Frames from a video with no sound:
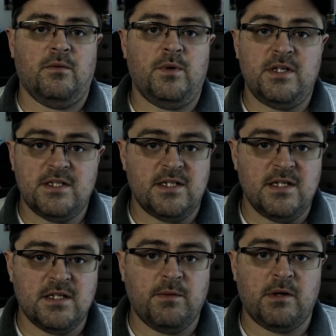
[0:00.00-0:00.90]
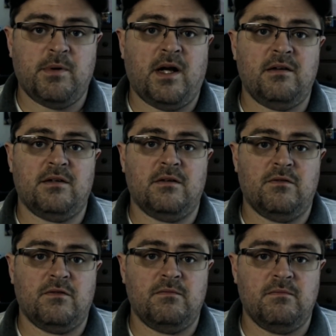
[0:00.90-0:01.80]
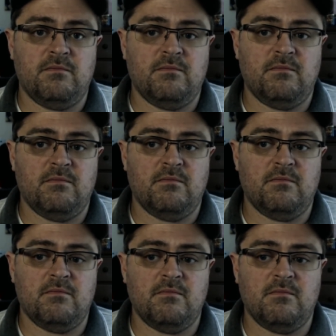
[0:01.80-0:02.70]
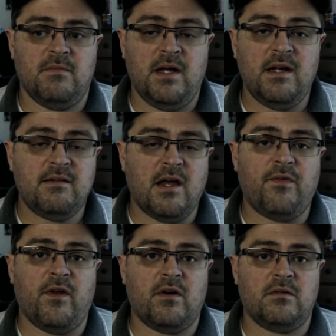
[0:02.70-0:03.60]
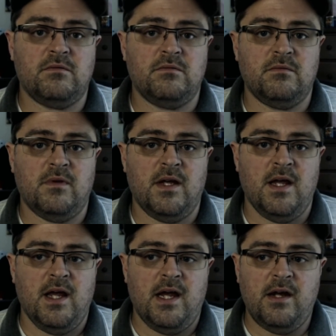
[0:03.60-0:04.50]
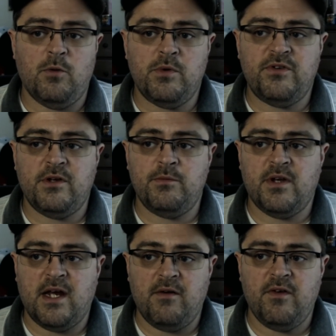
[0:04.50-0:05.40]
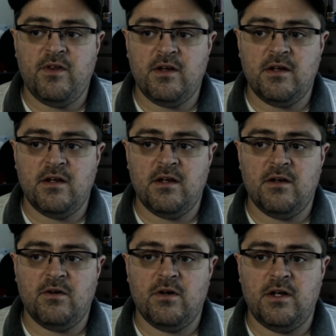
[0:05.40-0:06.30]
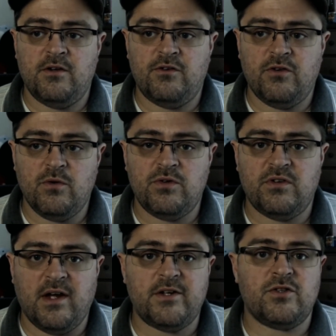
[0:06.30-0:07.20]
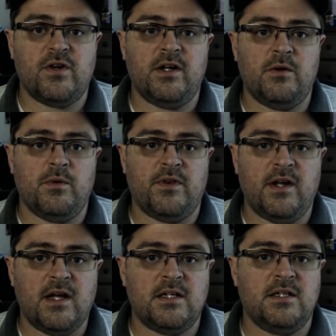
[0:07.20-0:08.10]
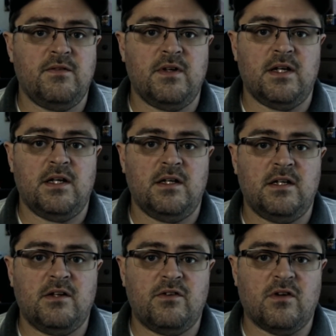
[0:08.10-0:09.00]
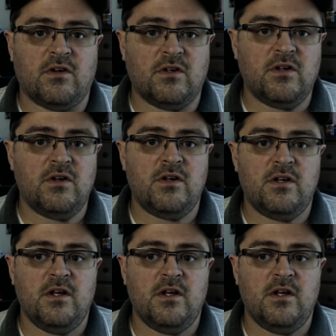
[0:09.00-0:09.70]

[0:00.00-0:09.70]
We just need something positive, and it's out there. It almost seems like everything is so saturated with negativity that it's hard